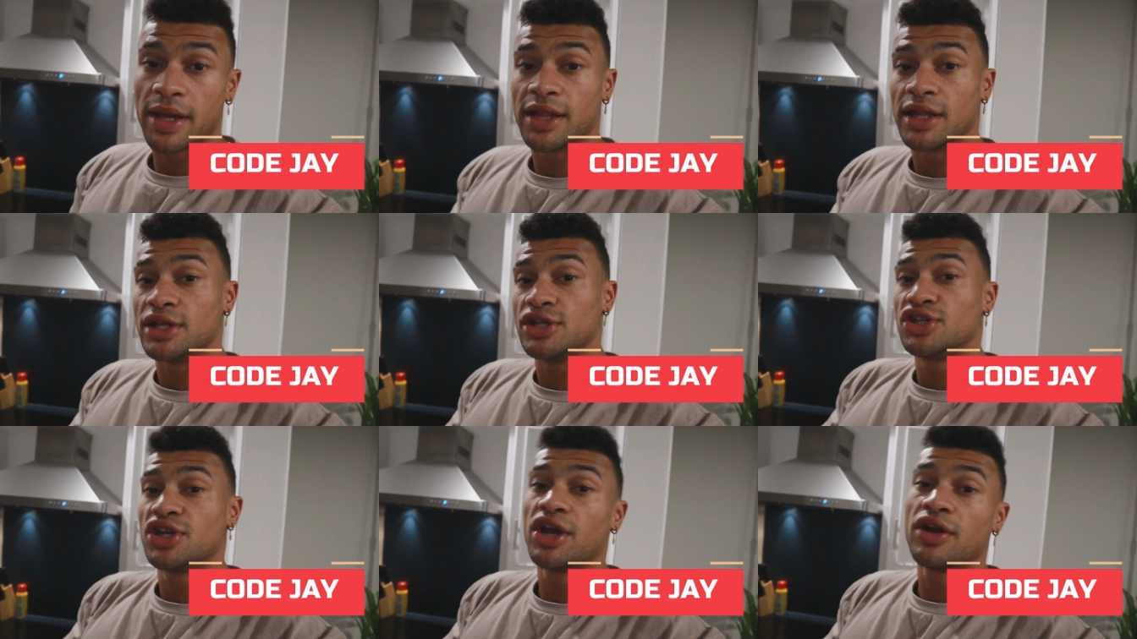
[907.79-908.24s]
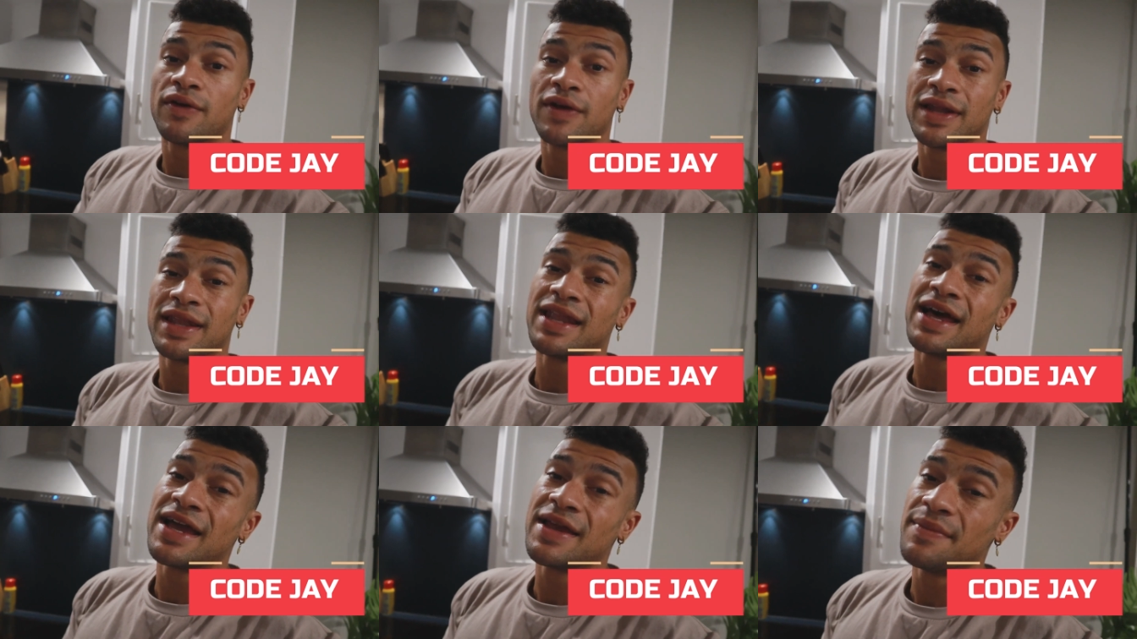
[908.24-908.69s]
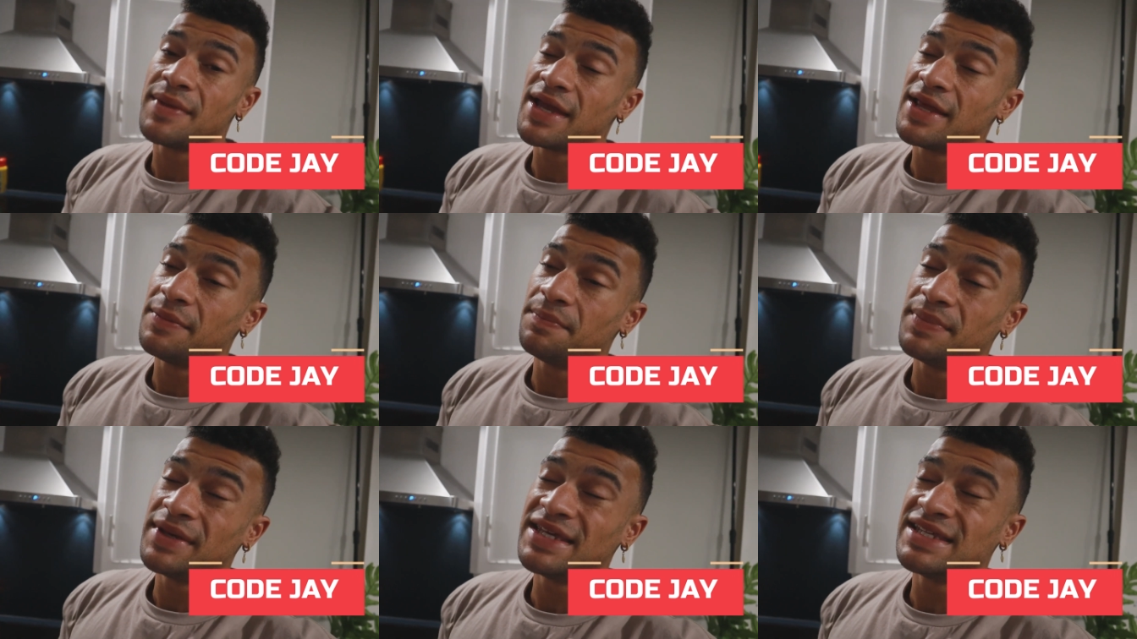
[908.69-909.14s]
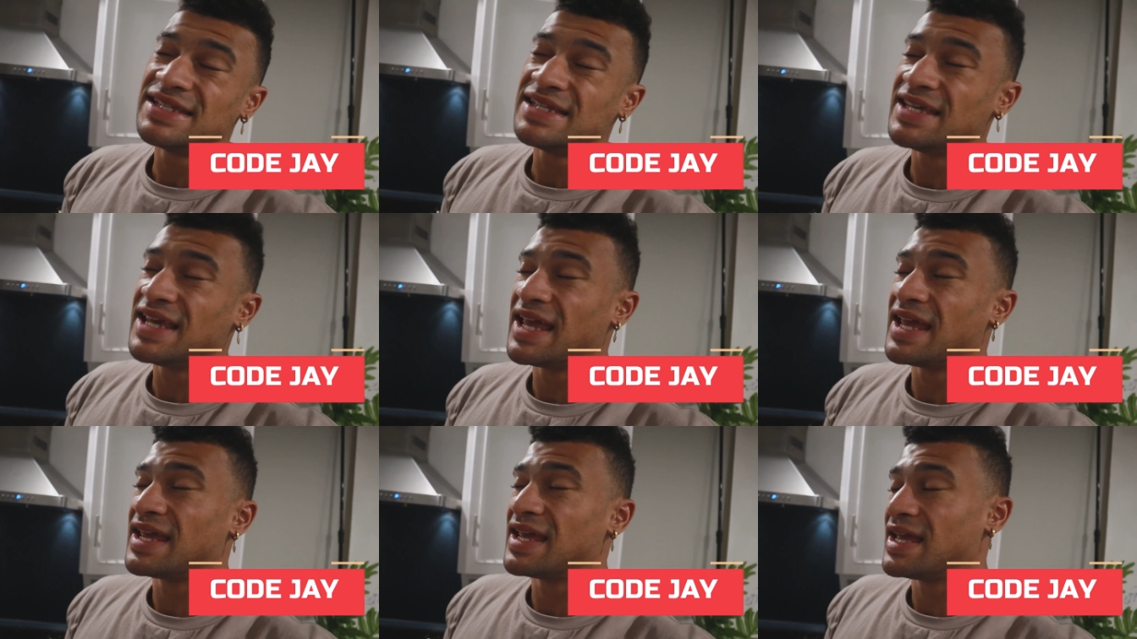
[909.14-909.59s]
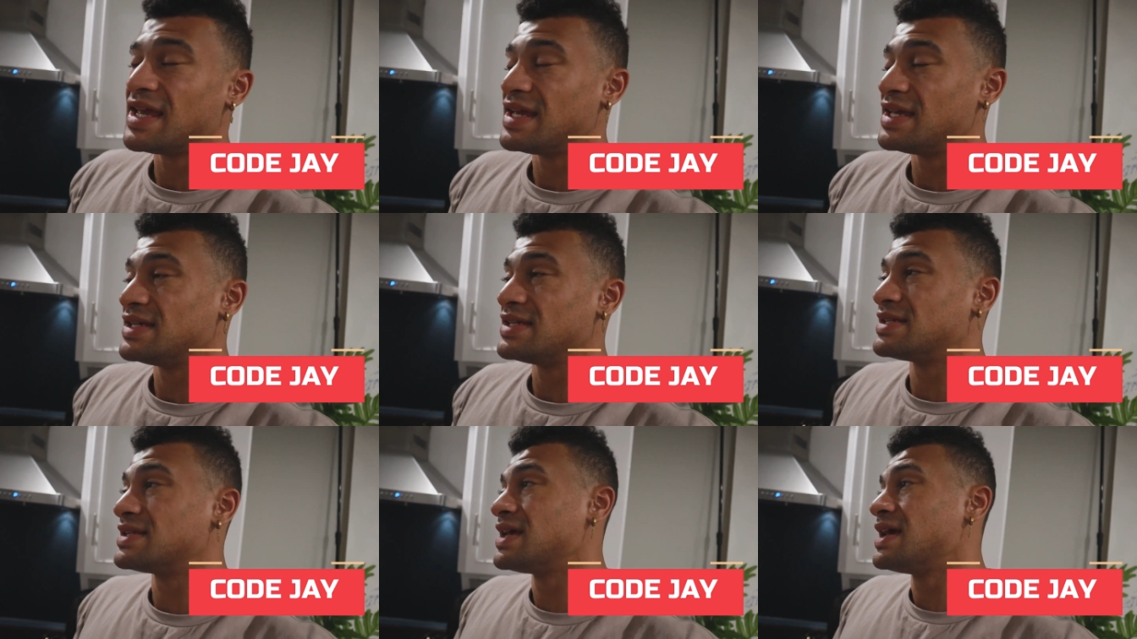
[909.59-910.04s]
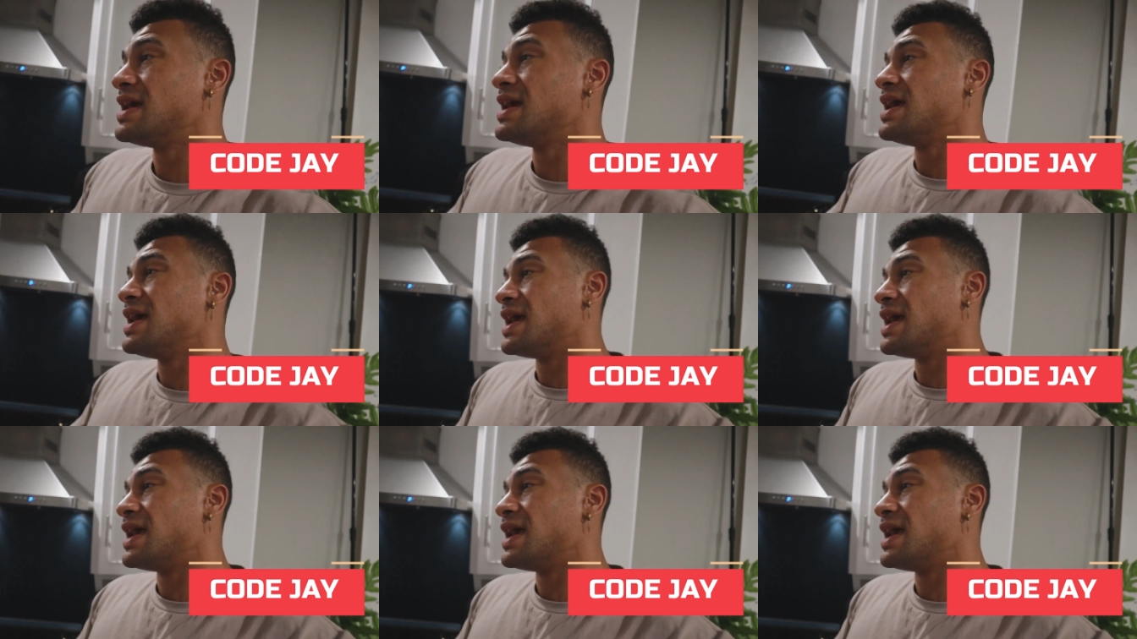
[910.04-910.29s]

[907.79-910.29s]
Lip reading: and then Cherry Limeade BCAAs